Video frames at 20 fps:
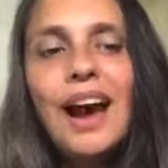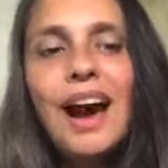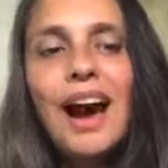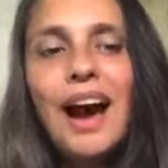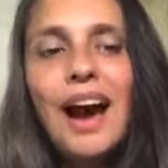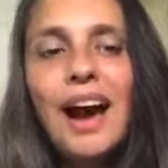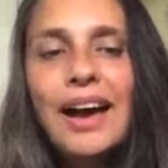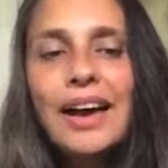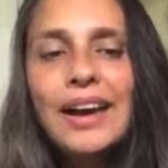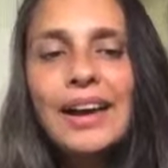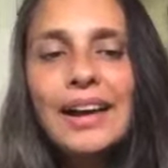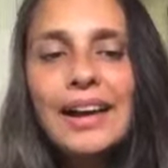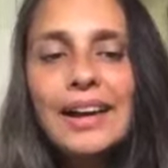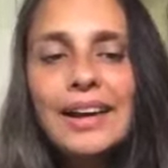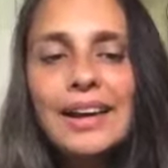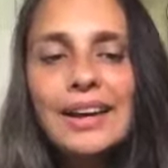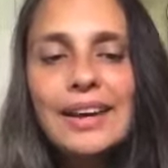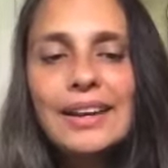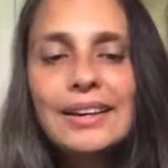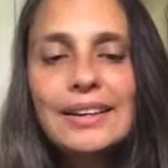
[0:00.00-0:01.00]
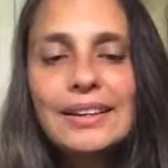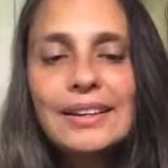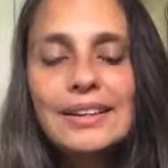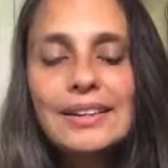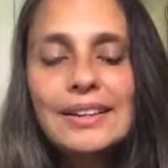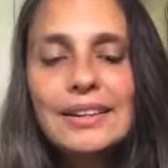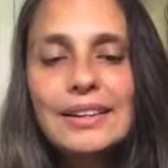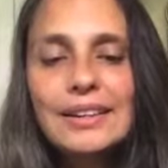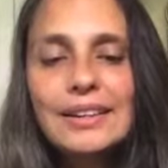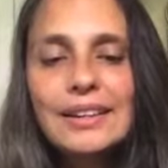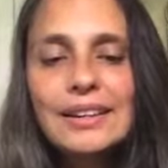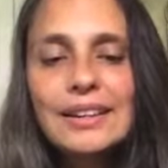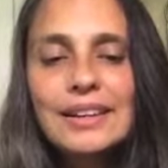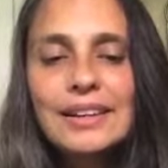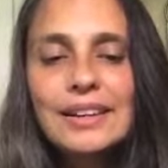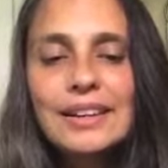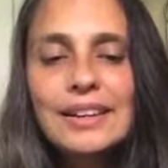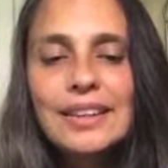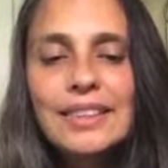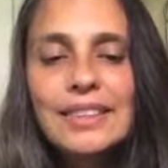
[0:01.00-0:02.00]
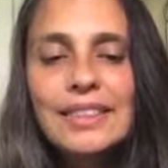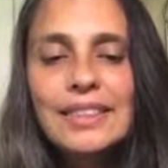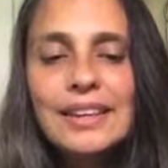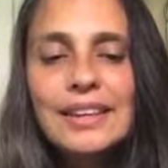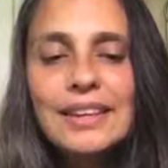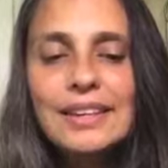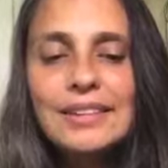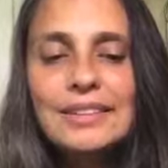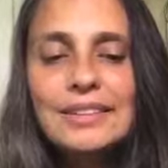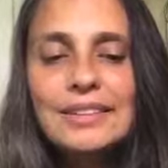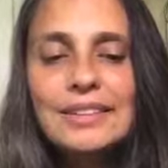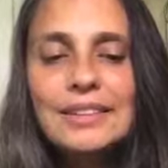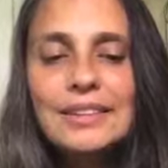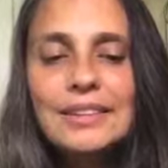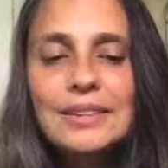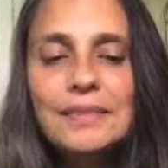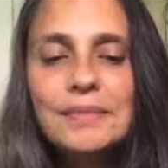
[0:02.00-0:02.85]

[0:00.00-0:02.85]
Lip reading: I had these